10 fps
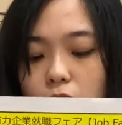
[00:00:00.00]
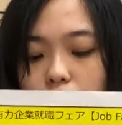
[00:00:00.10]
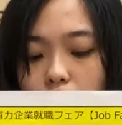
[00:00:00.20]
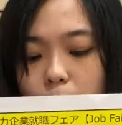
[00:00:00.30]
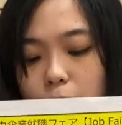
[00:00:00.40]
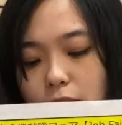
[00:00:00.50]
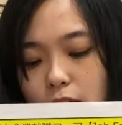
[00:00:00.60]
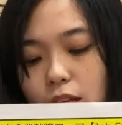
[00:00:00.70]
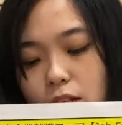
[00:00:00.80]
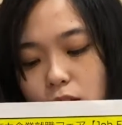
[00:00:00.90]

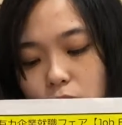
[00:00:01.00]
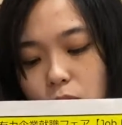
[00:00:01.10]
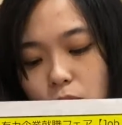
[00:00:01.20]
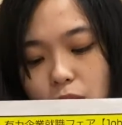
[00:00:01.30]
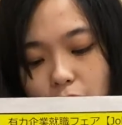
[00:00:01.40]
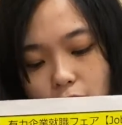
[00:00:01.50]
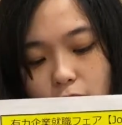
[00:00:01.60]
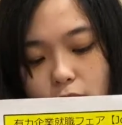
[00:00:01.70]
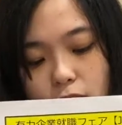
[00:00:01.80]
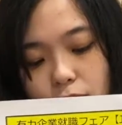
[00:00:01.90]
company. So yeah,
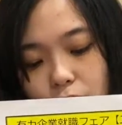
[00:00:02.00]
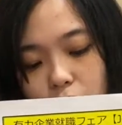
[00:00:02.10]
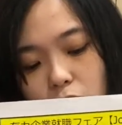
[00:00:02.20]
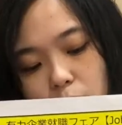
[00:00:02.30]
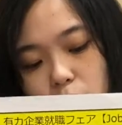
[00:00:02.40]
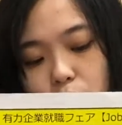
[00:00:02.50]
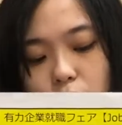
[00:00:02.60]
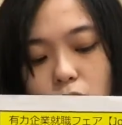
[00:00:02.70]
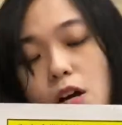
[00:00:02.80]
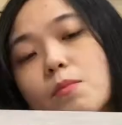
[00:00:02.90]
and every time you
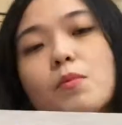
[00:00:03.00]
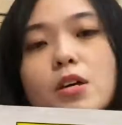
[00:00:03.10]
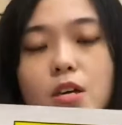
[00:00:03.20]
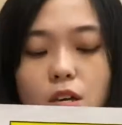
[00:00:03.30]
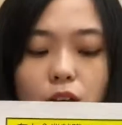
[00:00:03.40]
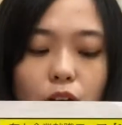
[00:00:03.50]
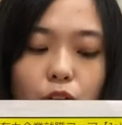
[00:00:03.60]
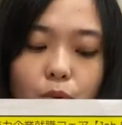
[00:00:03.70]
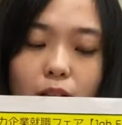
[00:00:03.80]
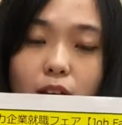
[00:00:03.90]
will come here,
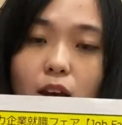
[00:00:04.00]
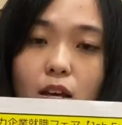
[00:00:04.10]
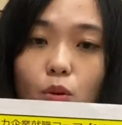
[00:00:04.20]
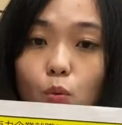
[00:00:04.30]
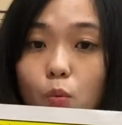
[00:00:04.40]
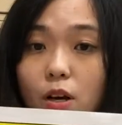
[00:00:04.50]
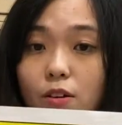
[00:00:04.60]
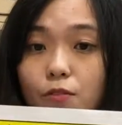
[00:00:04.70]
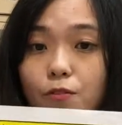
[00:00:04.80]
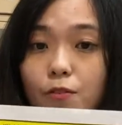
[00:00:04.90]
you will get
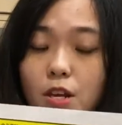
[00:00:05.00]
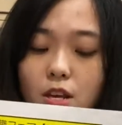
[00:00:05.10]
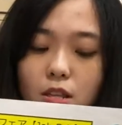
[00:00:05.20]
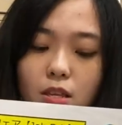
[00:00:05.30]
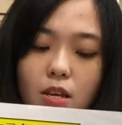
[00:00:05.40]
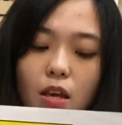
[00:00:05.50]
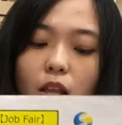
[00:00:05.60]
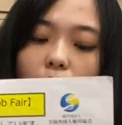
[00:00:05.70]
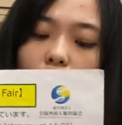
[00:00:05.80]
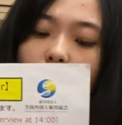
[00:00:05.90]
one free ticket.
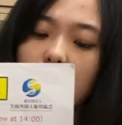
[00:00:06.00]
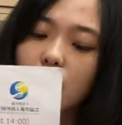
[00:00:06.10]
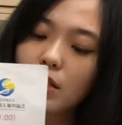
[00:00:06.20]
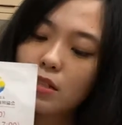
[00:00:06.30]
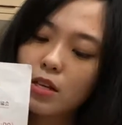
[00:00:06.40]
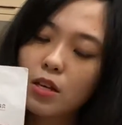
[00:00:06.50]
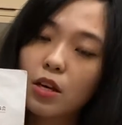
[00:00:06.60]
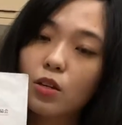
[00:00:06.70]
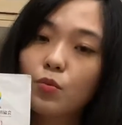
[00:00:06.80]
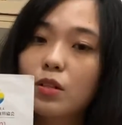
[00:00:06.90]
And this
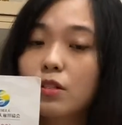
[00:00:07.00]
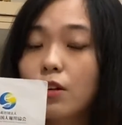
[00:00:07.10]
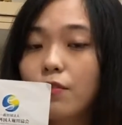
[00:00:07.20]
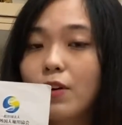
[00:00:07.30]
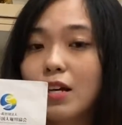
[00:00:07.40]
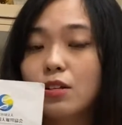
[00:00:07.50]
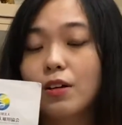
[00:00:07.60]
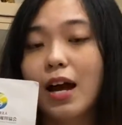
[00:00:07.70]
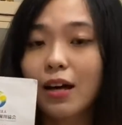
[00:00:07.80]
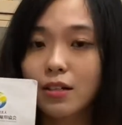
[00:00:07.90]
ticket will serve as
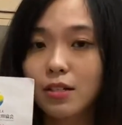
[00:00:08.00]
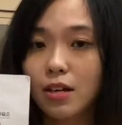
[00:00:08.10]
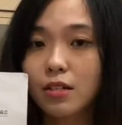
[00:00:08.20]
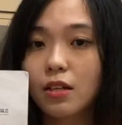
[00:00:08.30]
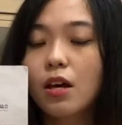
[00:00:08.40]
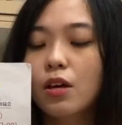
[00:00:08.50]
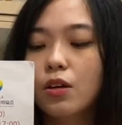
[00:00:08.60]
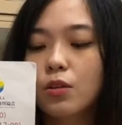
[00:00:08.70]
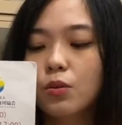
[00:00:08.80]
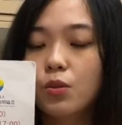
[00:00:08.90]
your access
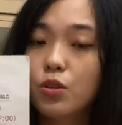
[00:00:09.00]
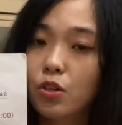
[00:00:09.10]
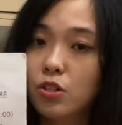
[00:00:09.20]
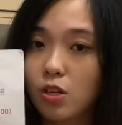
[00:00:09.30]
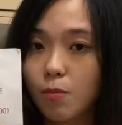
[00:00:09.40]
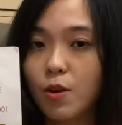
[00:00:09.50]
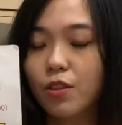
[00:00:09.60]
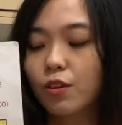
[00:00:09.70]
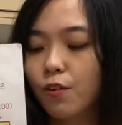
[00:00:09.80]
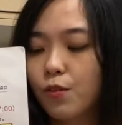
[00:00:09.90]
to your job
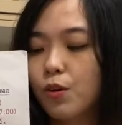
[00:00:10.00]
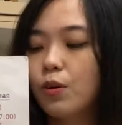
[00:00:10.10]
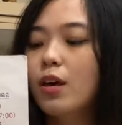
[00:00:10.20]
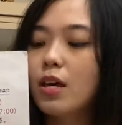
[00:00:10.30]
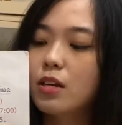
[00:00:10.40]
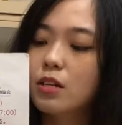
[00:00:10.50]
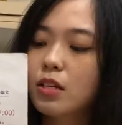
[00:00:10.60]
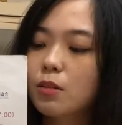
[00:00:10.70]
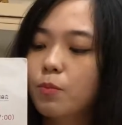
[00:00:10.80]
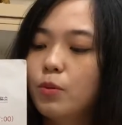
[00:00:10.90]
interview. And
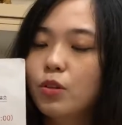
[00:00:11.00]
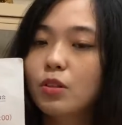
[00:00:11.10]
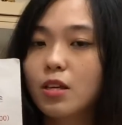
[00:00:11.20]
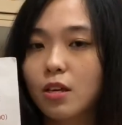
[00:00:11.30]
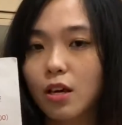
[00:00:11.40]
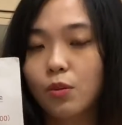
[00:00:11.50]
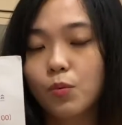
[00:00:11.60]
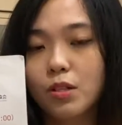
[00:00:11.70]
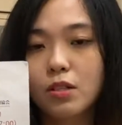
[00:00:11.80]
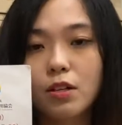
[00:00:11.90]
this blue ticket
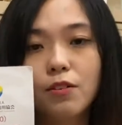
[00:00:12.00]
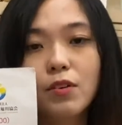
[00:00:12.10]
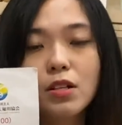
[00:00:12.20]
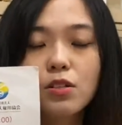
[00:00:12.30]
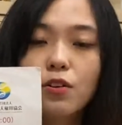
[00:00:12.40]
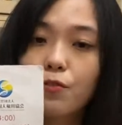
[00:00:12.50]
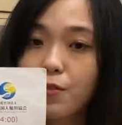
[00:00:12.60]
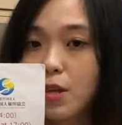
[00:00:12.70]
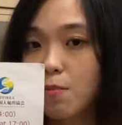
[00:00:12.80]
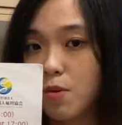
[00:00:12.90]
will serve as your
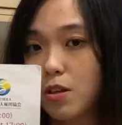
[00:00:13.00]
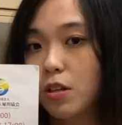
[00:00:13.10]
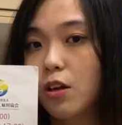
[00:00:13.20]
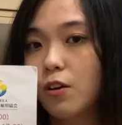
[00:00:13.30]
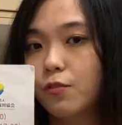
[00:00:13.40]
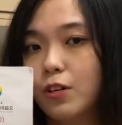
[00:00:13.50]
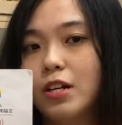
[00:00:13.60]
free meal for